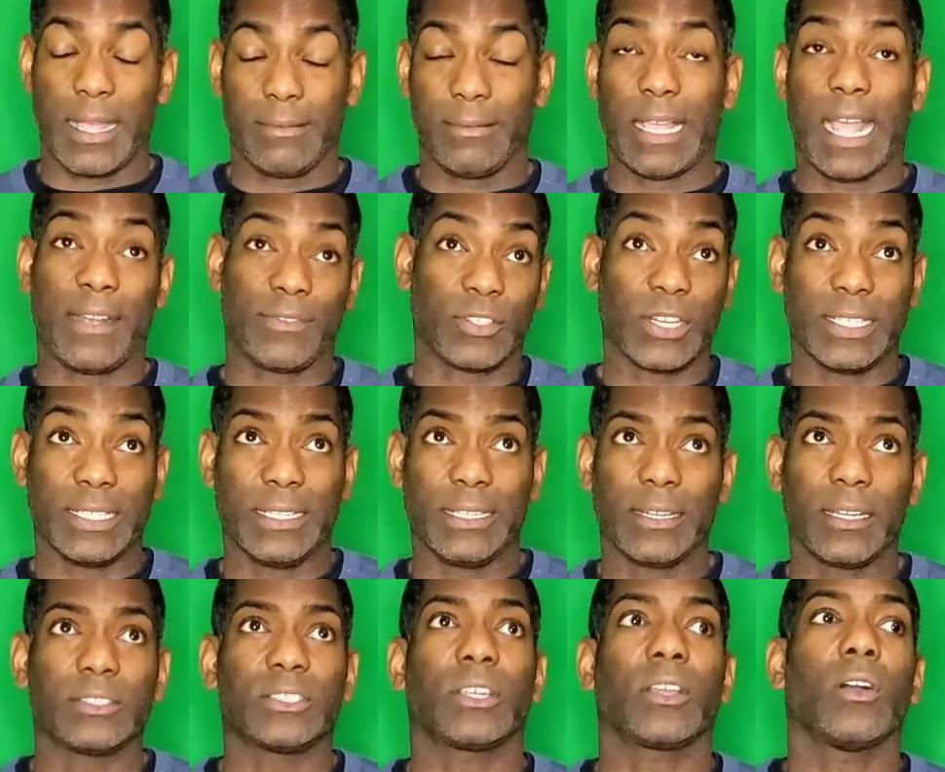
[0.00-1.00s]
after I did it,
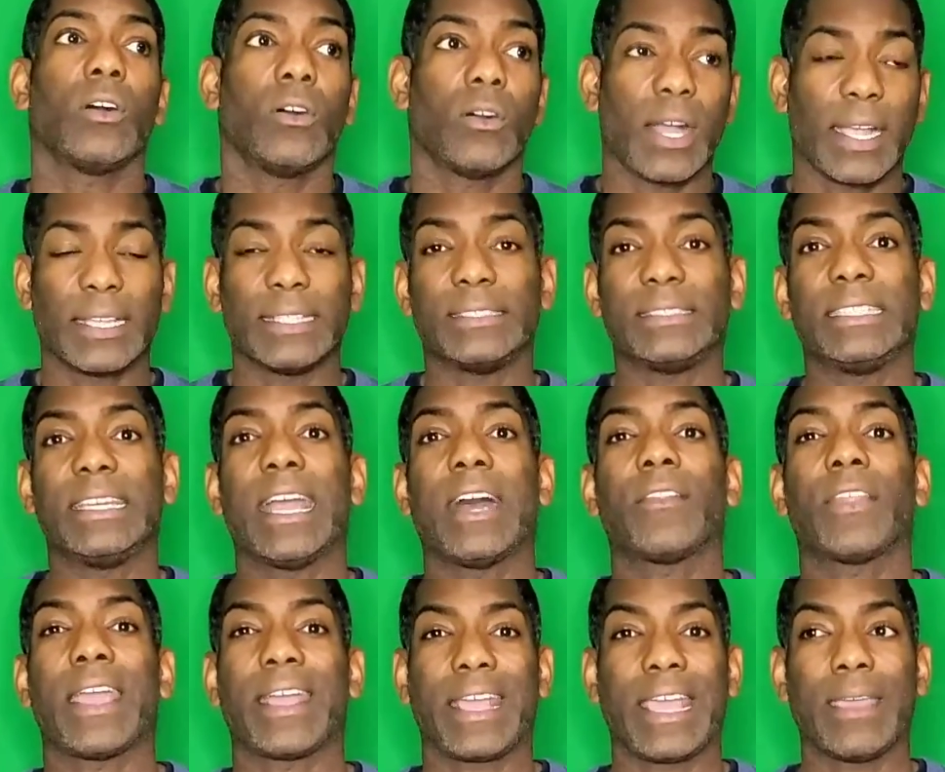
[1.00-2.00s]
I was like, oh, I can see how
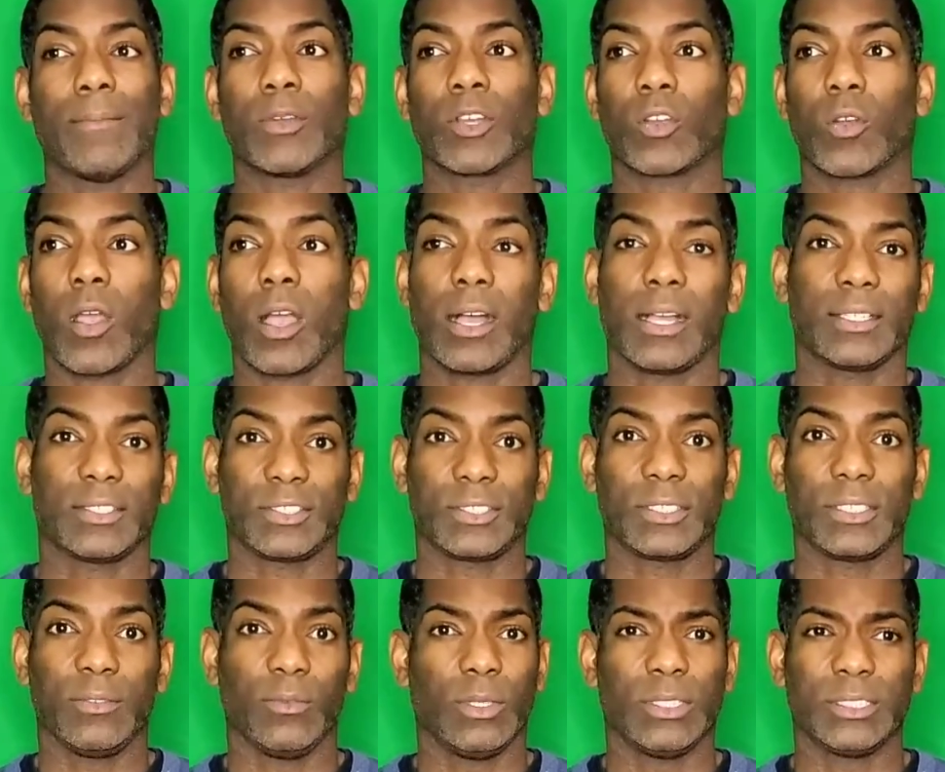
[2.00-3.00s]
that came across.
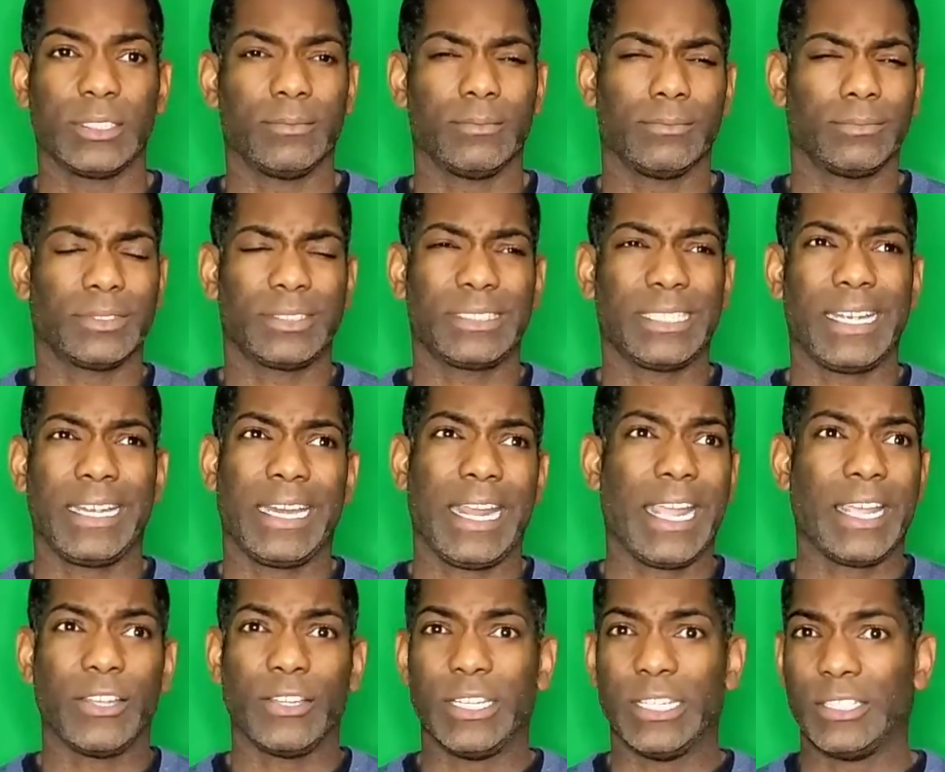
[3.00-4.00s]
It wasn't saying, hey,
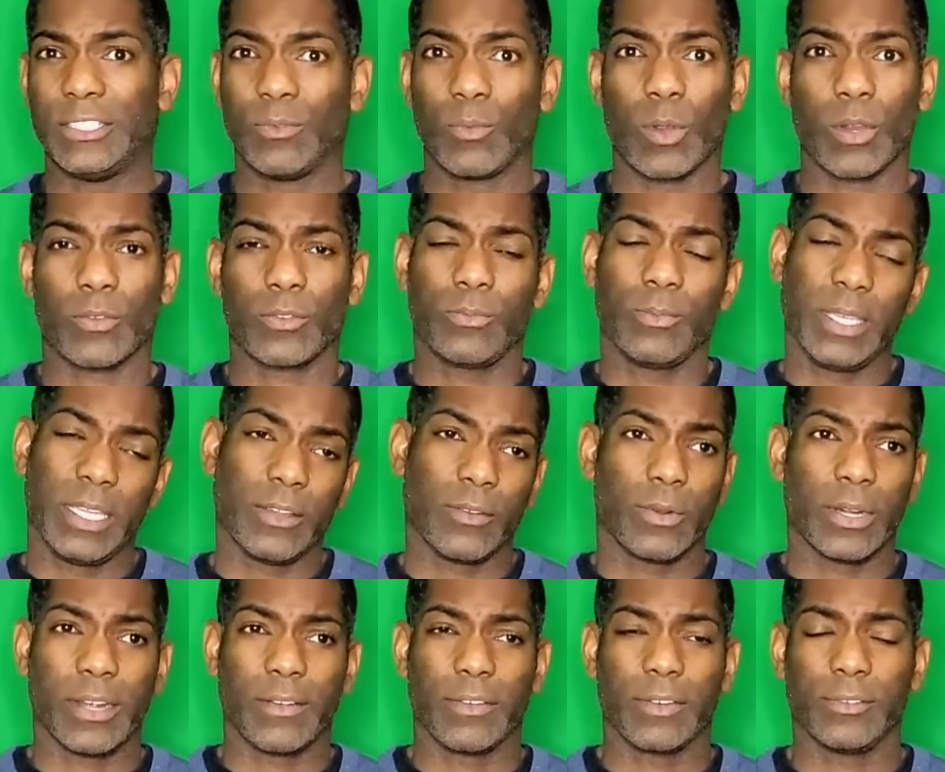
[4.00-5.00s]
you need to work with me or
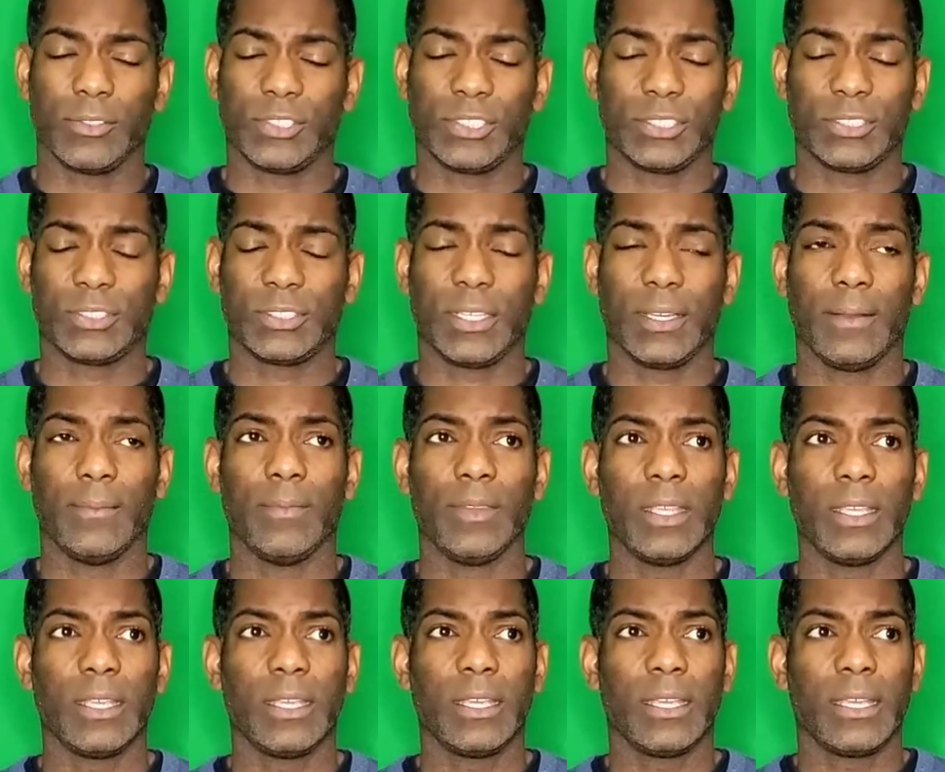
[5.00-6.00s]
whatever. It was just
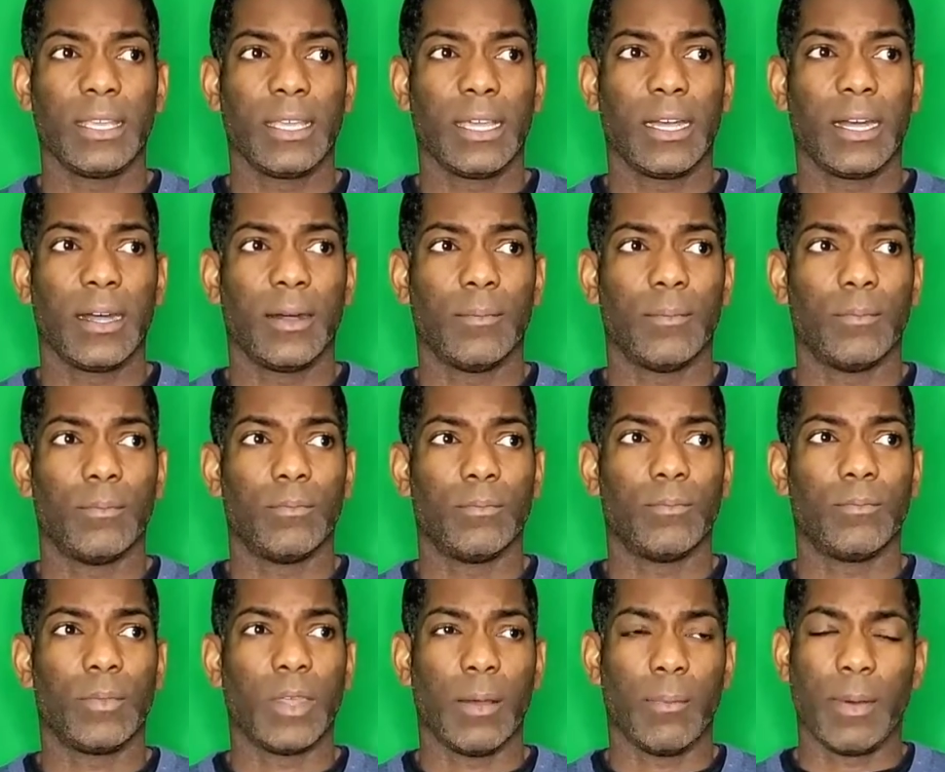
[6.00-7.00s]

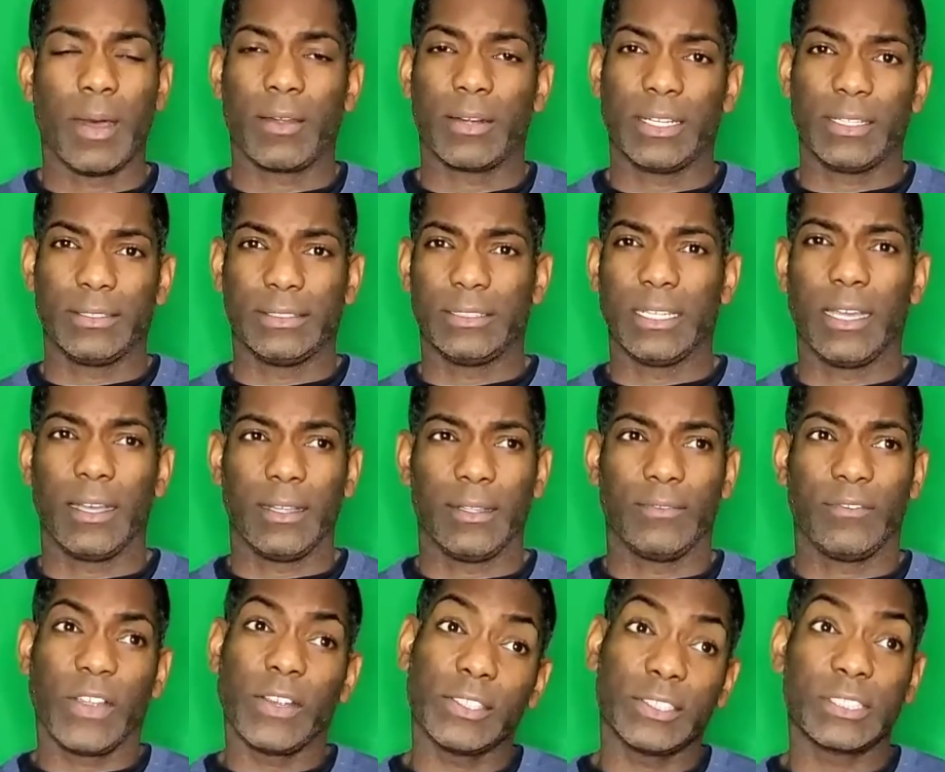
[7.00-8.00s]
about it.
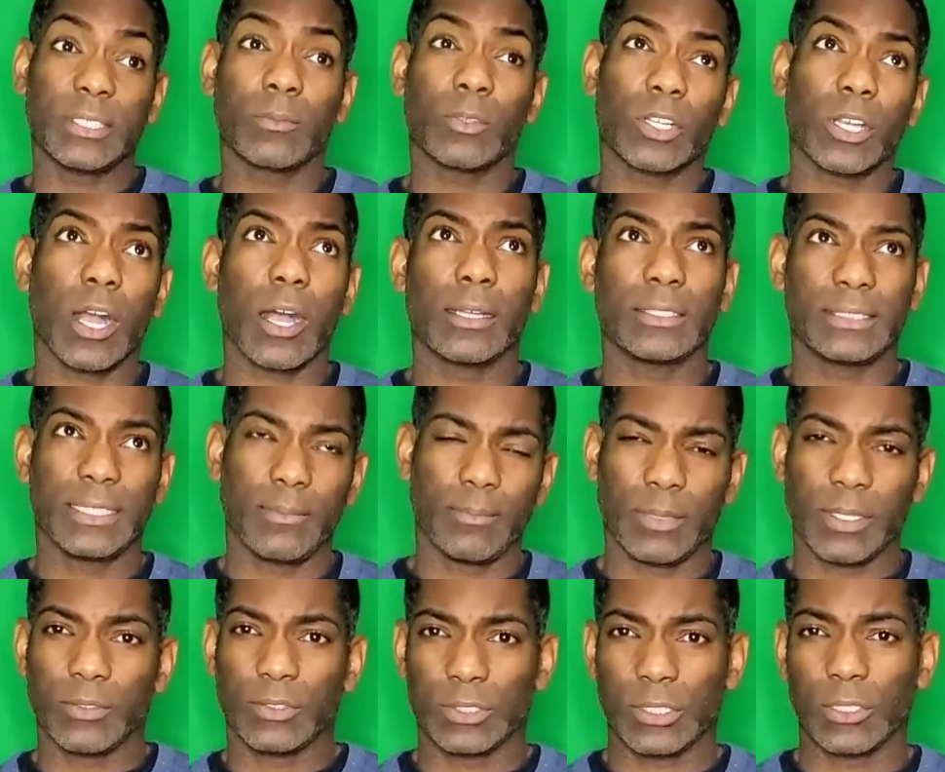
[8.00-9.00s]
Very similar concept,
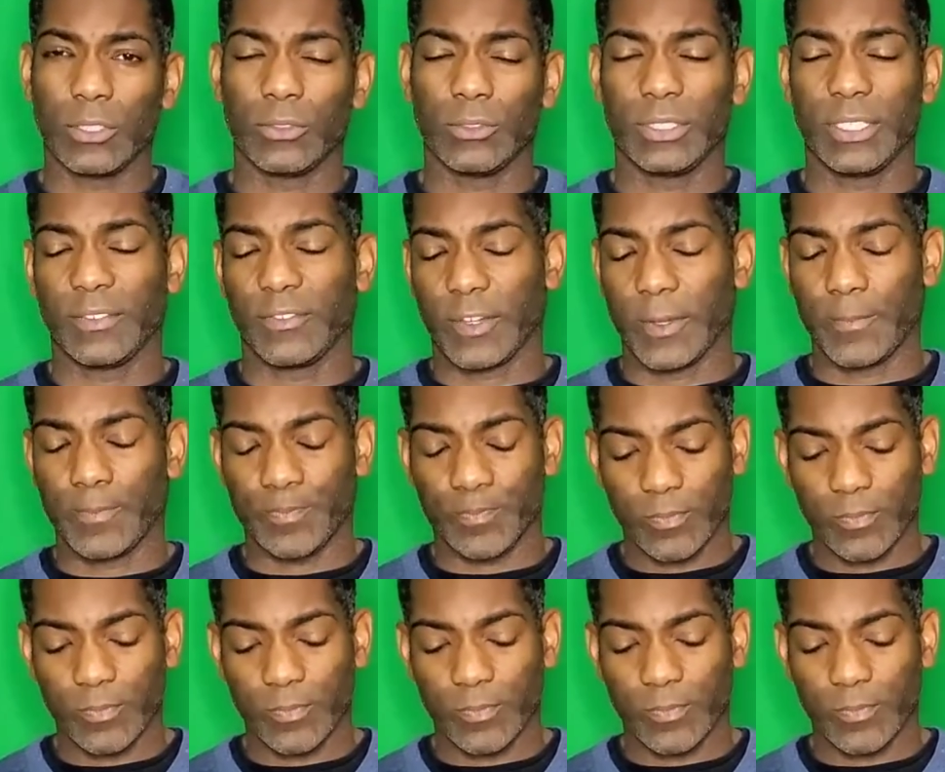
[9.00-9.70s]
but it was a little different.